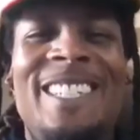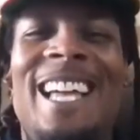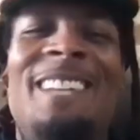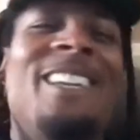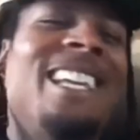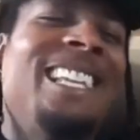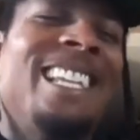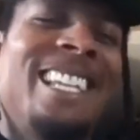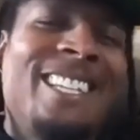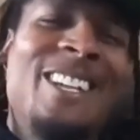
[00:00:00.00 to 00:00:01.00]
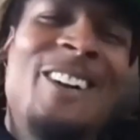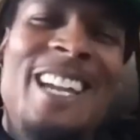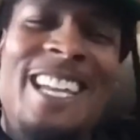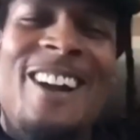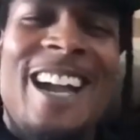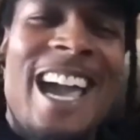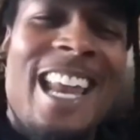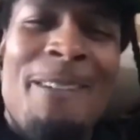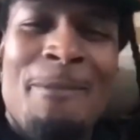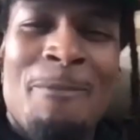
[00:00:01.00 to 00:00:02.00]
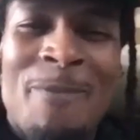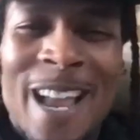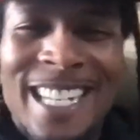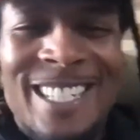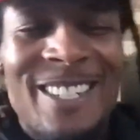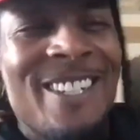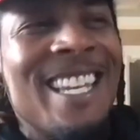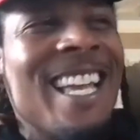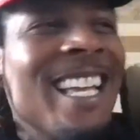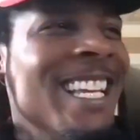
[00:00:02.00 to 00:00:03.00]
It was like, man, yeah, go ahead. Y'all got it. I've been practicing all day.